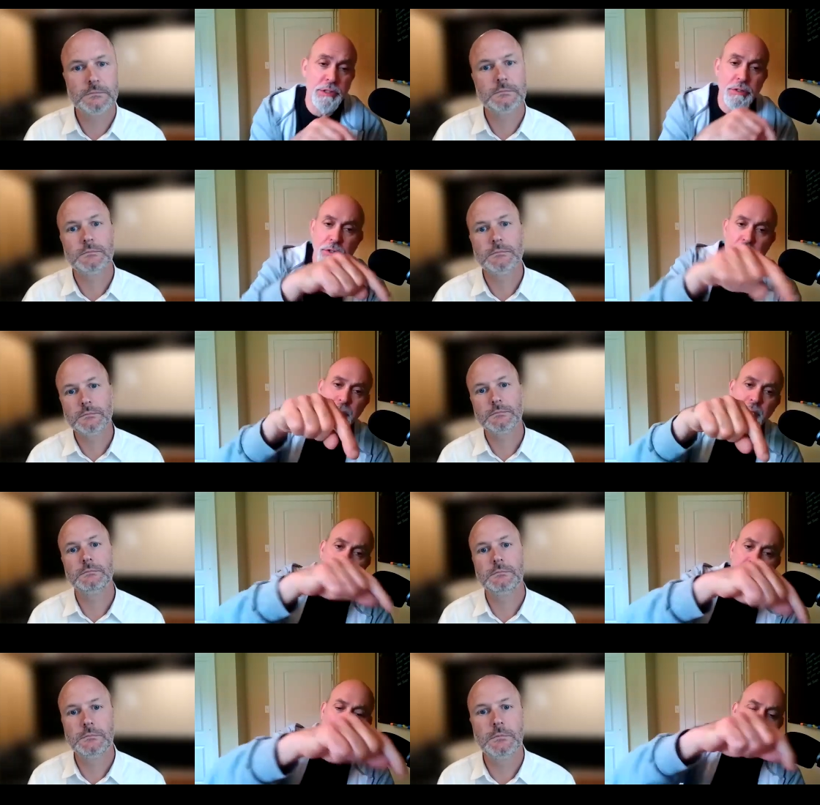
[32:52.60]
Speaker 1: so you could
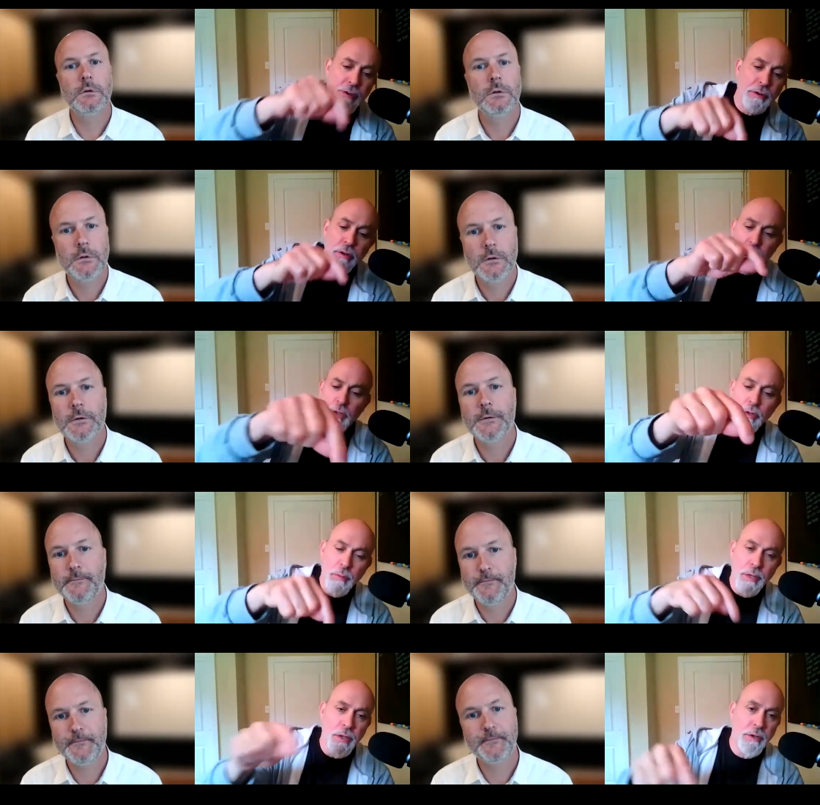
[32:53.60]
begin to hear
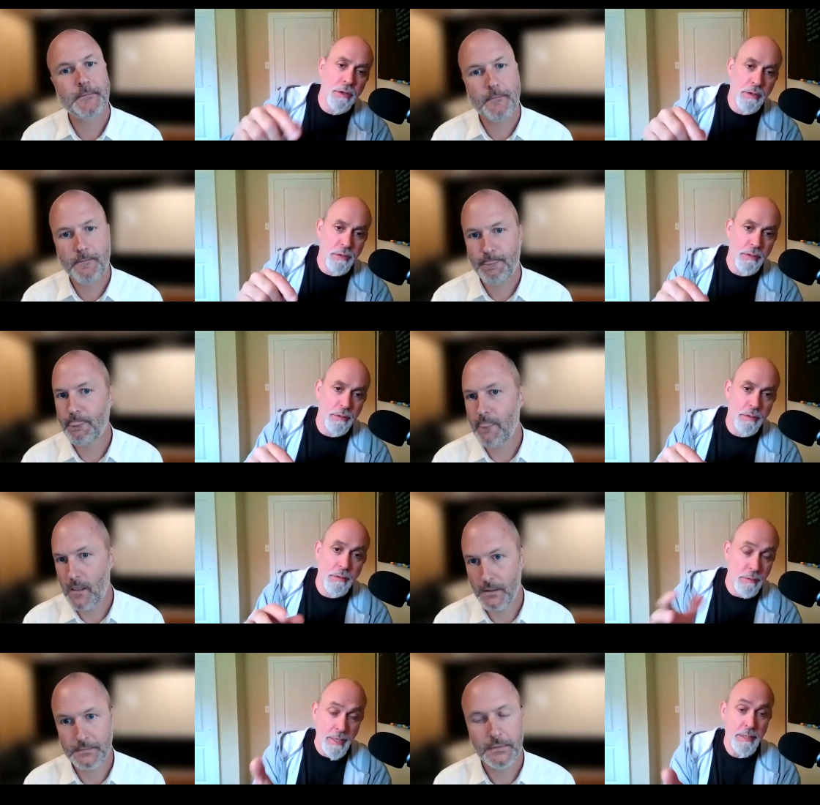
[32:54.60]
whether
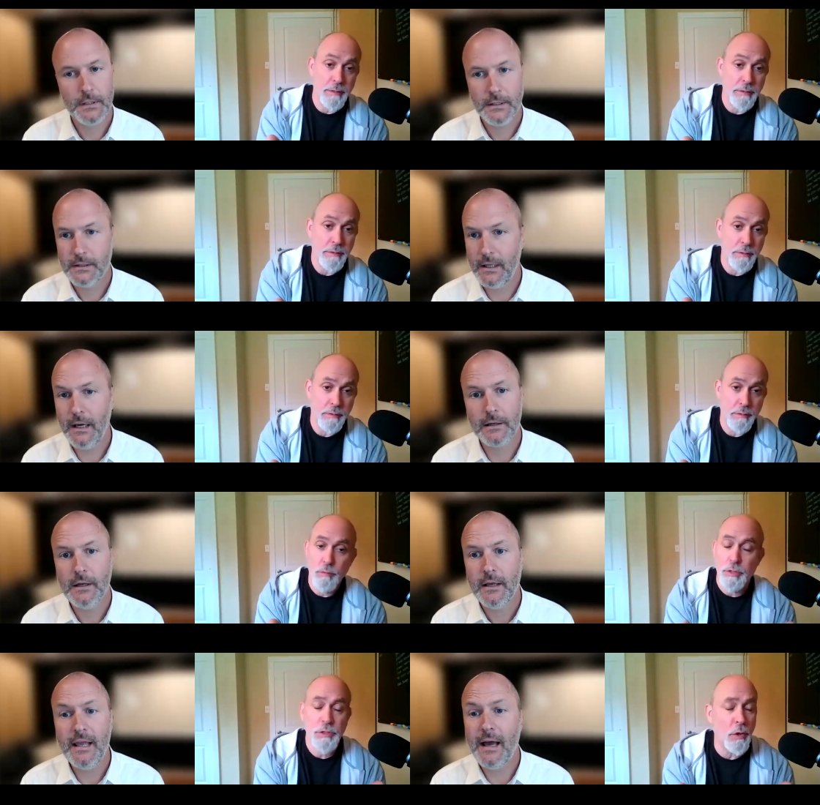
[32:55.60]
right? Yeah.
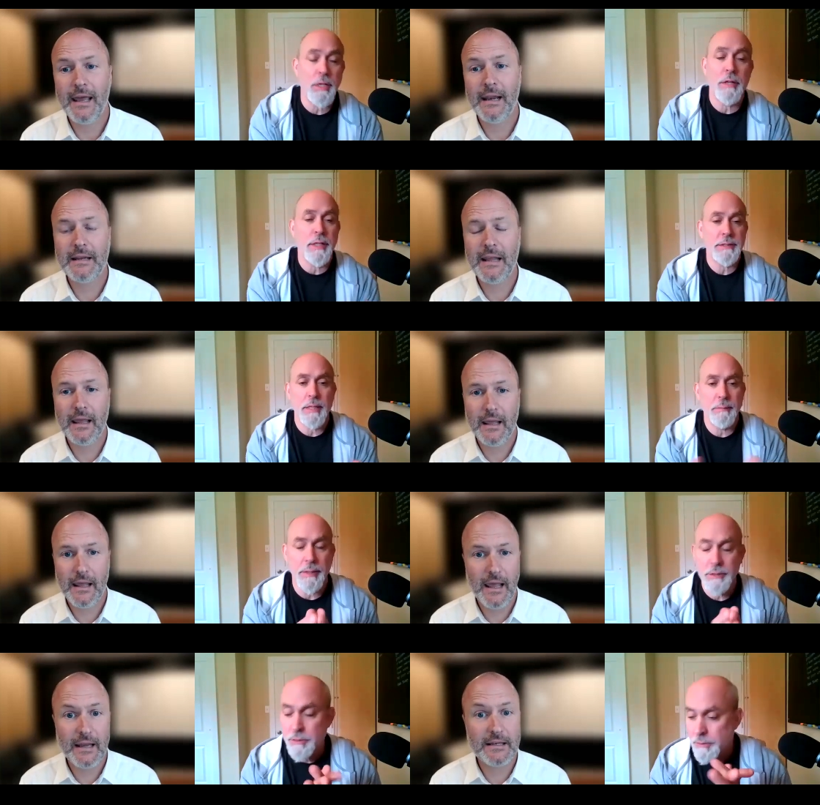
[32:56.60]
We're yeah. Totally and,
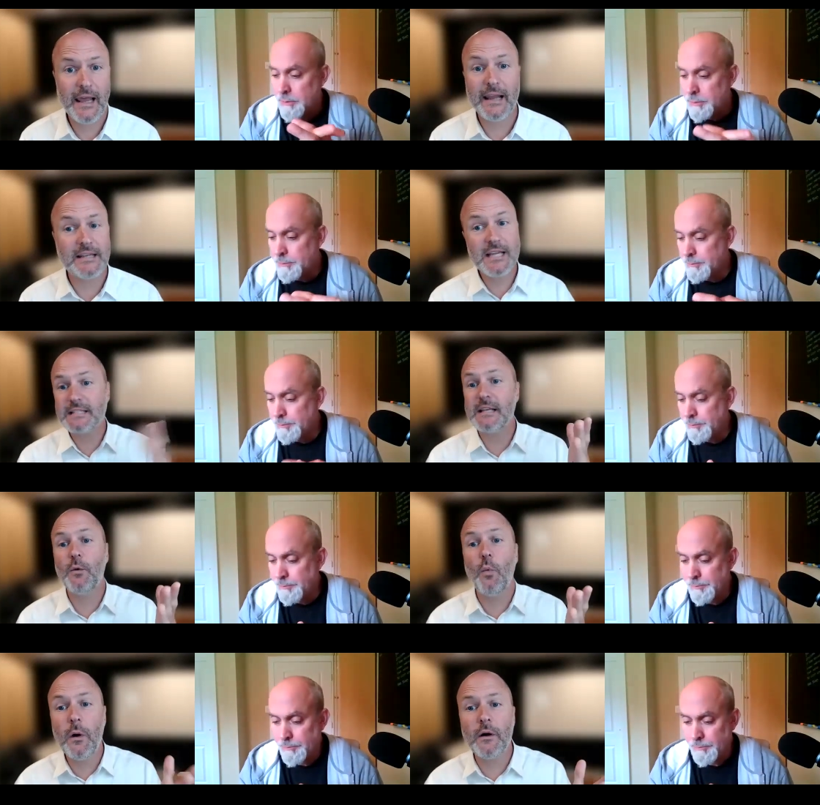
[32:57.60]
it, it, and it doesn't
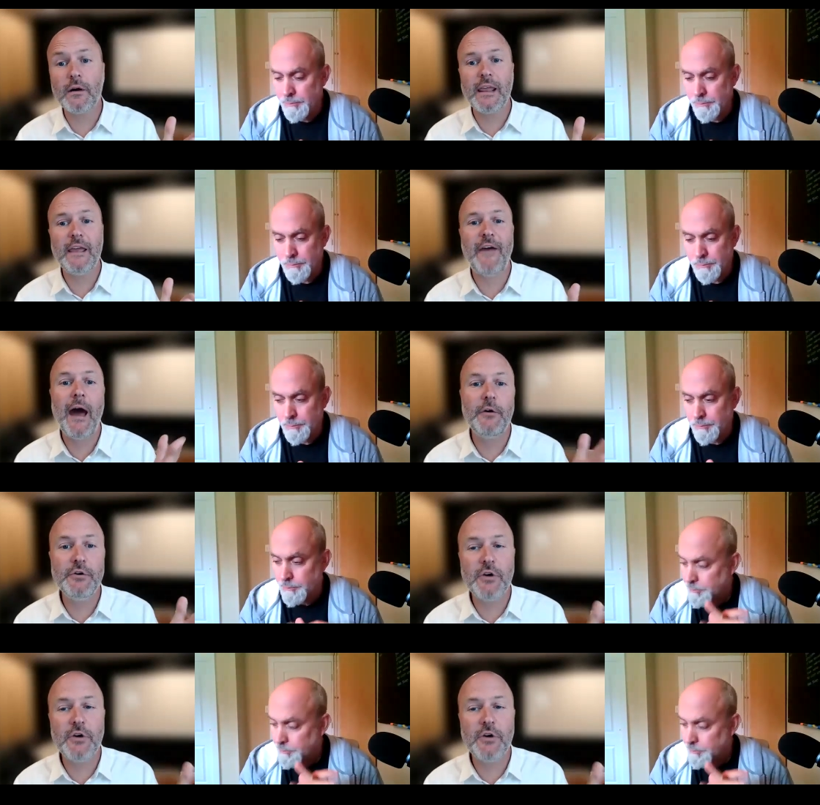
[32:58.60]
work if how you